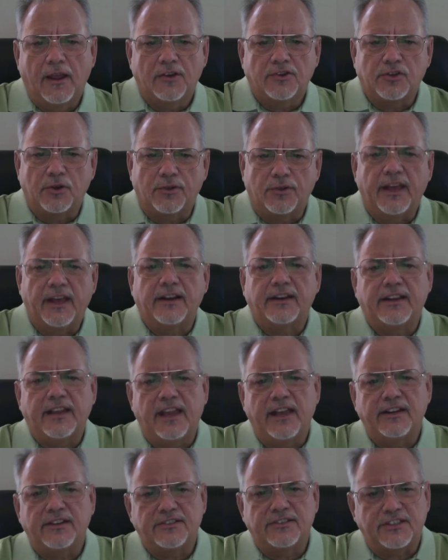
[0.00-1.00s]
So that
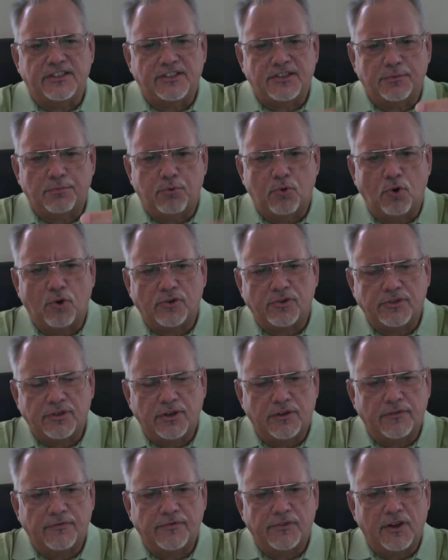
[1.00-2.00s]
again is in support
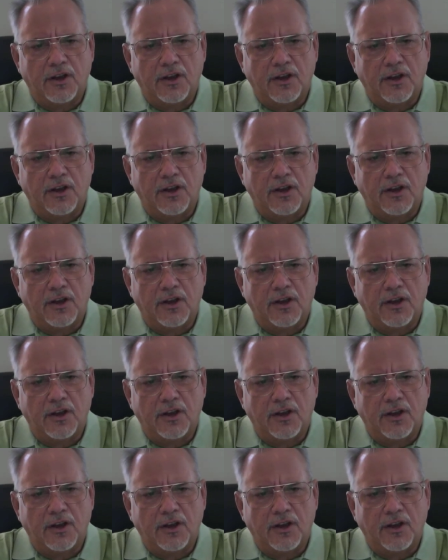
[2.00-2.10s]
of,